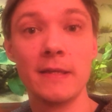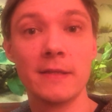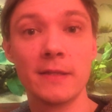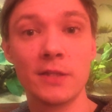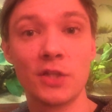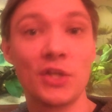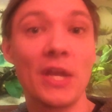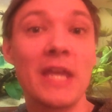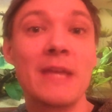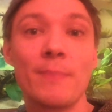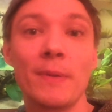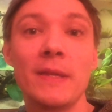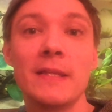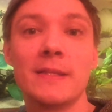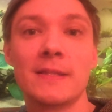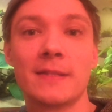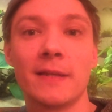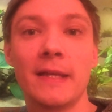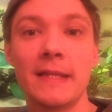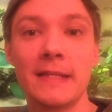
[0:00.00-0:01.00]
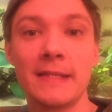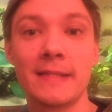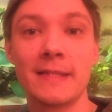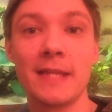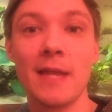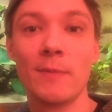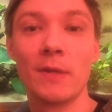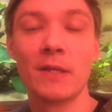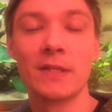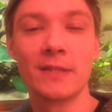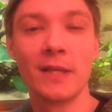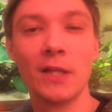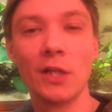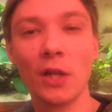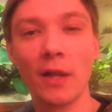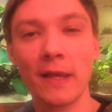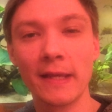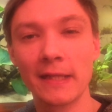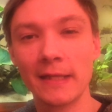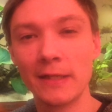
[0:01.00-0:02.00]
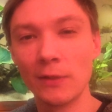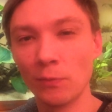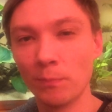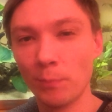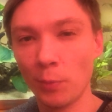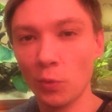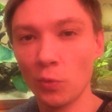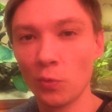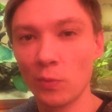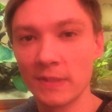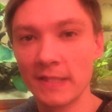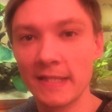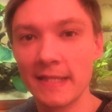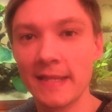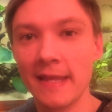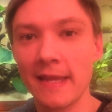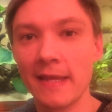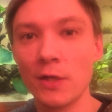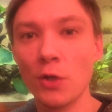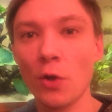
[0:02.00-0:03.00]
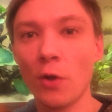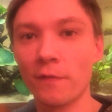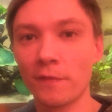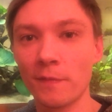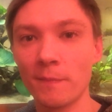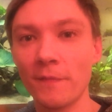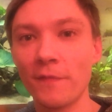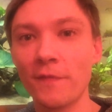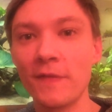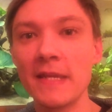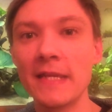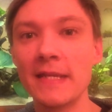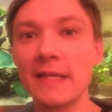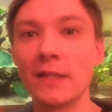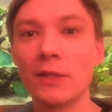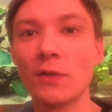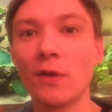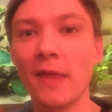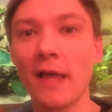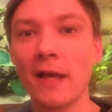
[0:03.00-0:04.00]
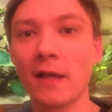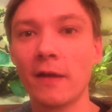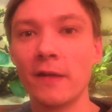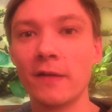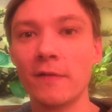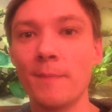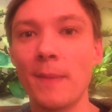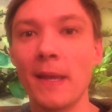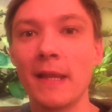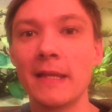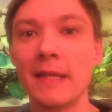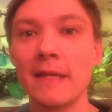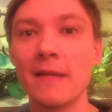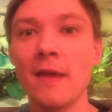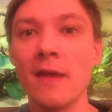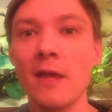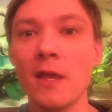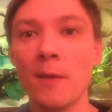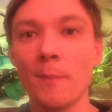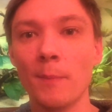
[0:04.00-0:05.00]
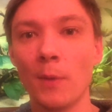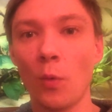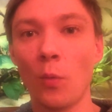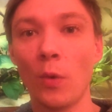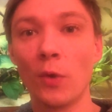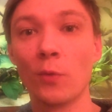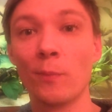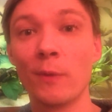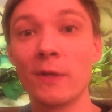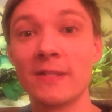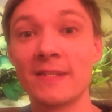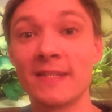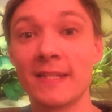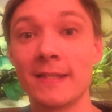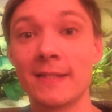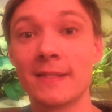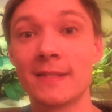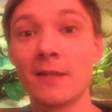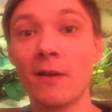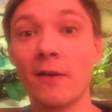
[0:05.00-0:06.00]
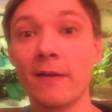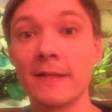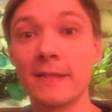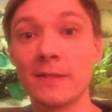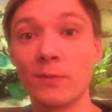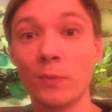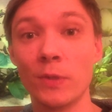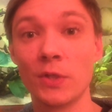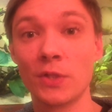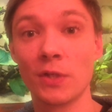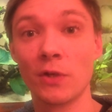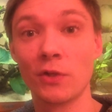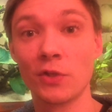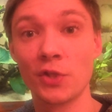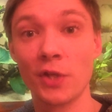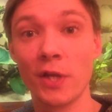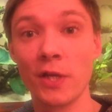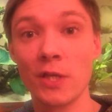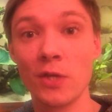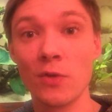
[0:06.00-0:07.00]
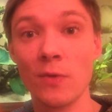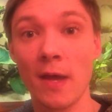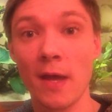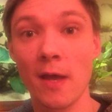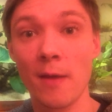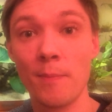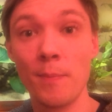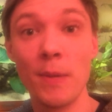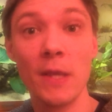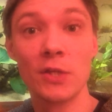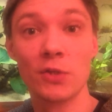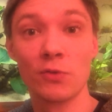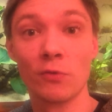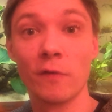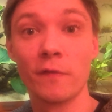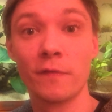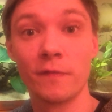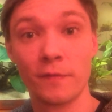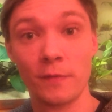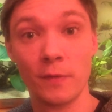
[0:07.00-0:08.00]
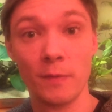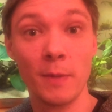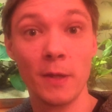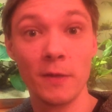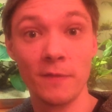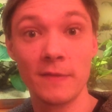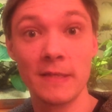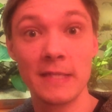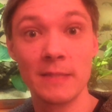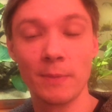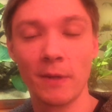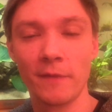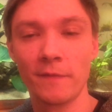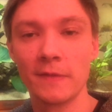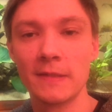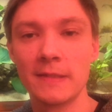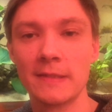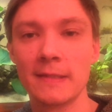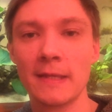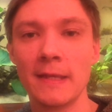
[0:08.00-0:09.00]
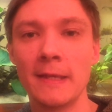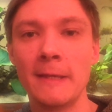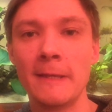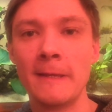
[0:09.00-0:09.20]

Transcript: shape inside its stomach, so it looked like a little ball was in there, not from feeding, not that kind of belly, but one almost to the side, which I'll show you a picture of for both these puffers.